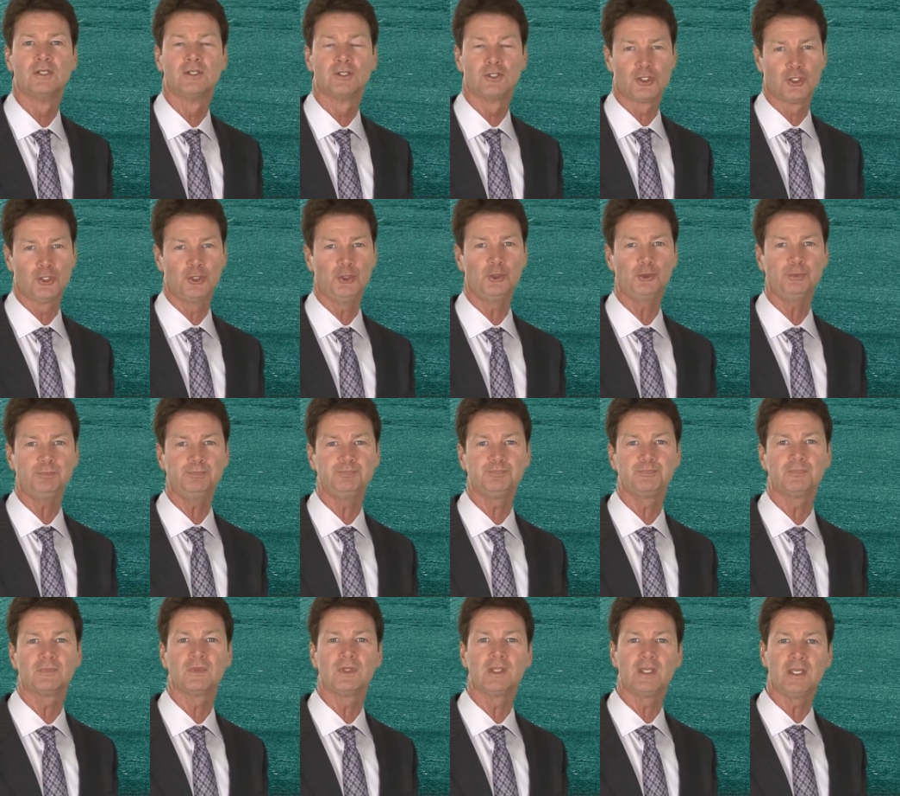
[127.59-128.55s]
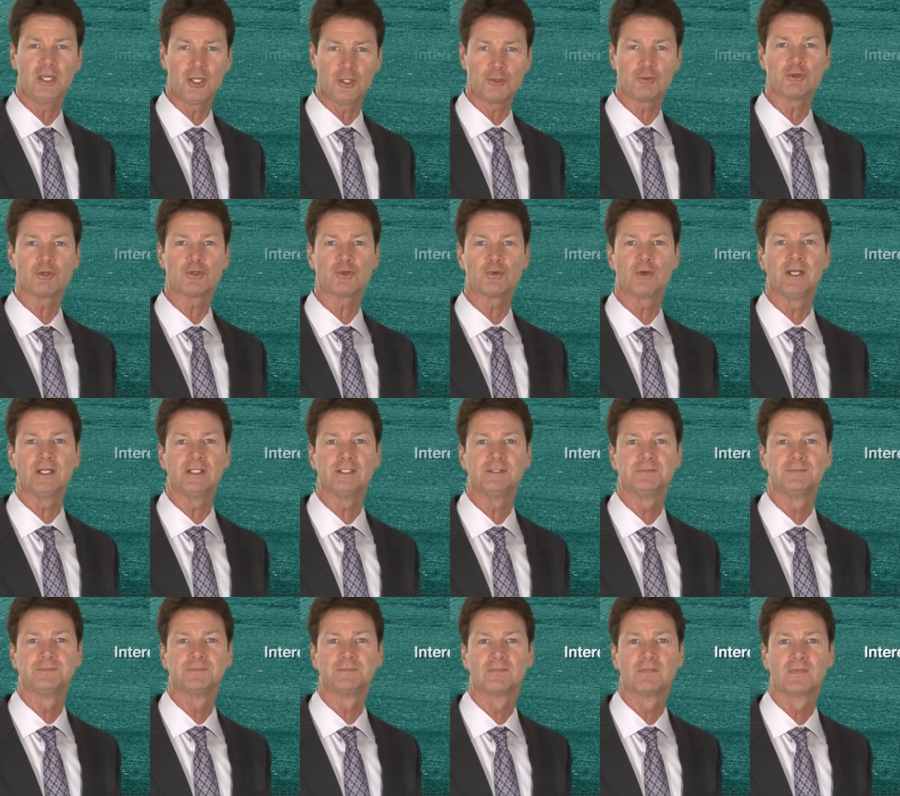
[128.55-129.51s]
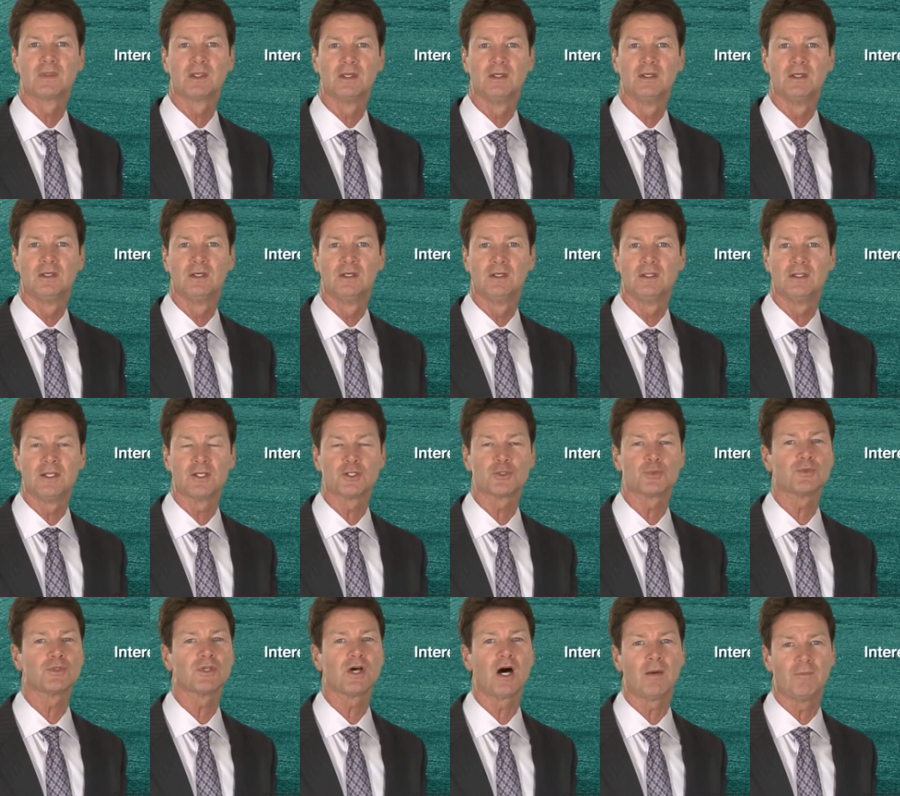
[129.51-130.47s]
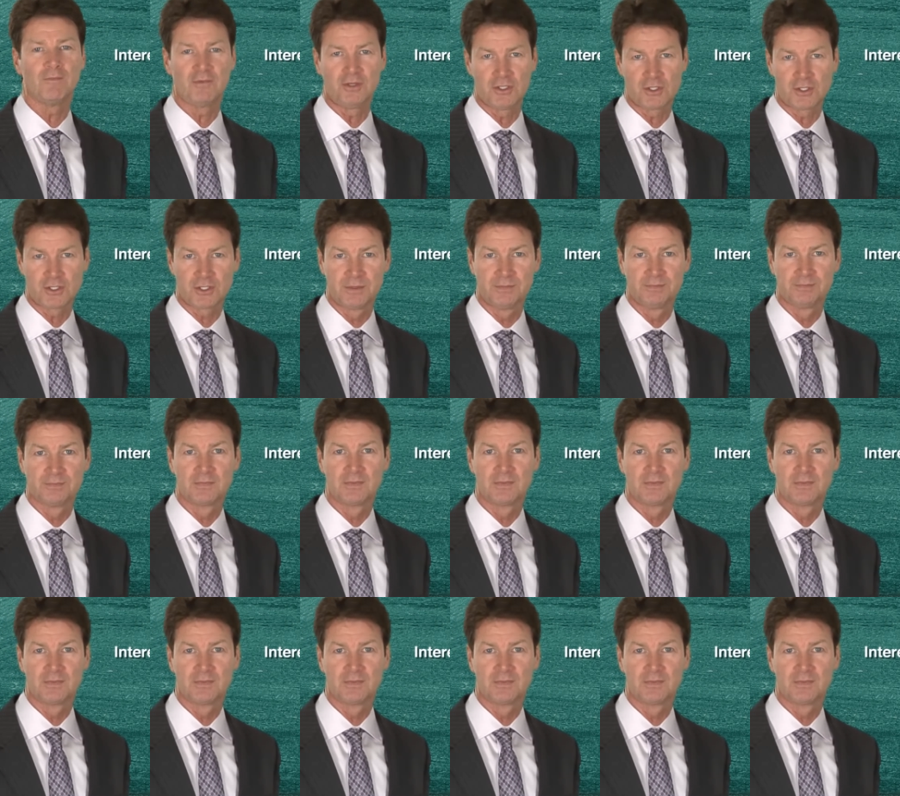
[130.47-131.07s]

Two, interest rate. This one's obvious,